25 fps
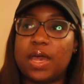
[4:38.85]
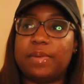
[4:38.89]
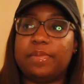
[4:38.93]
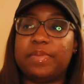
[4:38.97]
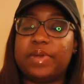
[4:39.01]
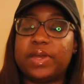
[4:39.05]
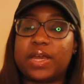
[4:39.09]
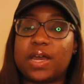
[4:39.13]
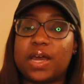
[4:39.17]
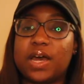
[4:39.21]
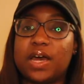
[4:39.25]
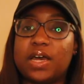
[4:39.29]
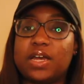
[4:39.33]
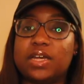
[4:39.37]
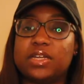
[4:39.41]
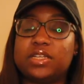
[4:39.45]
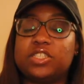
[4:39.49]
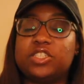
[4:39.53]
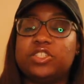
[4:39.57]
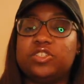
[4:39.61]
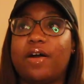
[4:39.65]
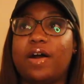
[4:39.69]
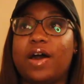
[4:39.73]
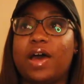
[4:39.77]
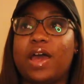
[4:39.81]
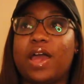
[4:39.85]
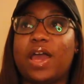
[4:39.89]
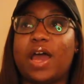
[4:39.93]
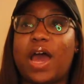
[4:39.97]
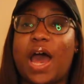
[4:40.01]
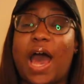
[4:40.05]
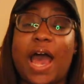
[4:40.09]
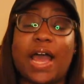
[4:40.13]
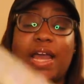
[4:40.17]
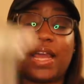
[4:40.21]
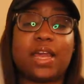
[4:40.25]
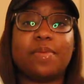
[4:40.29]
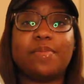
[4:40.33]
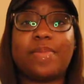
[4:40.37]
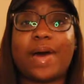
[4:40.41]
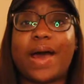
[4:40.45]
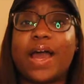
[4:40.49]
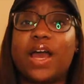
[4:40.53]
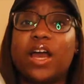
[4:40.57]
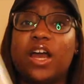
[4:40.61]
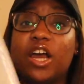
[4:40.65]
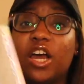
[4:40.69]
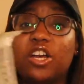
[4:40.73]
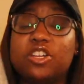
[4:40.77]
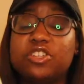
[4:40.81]
because uh, I can
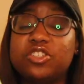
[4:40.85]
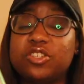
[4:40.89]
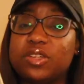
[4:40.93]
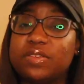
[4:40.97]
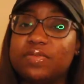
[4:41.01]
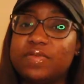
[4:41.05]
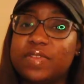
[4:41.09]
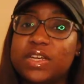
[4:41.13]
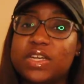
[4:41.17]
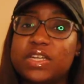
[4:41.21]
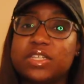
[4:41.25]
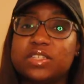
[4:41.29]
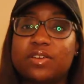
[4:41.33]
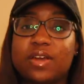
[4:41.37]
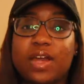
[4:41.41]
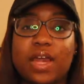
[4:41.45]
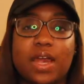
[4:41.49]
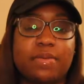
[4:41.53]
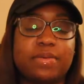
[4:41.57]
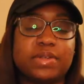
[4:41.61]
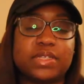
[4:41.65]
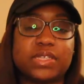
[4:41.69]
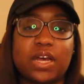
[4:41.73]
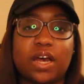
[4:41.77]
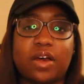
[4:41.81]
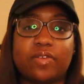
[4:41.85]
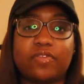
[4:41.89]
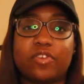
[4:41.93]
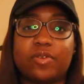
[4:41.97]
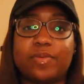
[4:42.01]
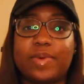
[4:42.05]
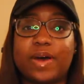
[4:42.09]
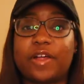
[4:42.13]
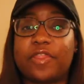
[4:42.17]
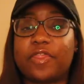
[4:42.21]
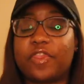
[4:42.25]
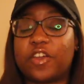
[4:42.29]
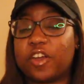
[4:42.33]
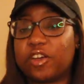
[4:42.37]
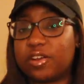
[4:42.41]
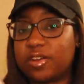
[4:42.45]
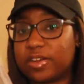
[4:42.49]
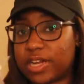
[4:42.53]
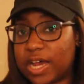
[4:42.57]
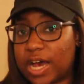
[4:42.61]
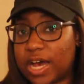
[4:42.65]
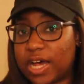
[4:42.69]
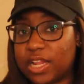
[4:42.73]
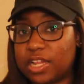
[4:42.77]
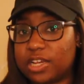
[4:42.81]
buy 100 of these on Amazon for about
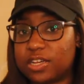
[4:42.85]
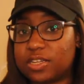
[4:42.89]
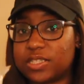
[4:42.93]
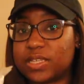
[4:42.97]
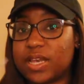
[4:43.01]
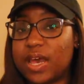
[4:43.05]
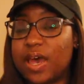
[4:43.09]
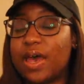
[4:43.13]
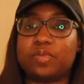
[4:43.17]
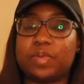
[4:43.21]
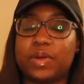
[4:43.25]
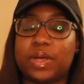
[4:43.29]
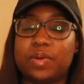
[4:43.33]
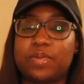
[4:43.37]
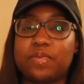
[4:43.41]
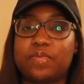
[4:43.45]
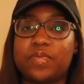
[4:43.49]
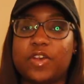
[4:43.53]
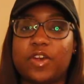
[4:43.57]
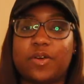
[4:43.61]
$30.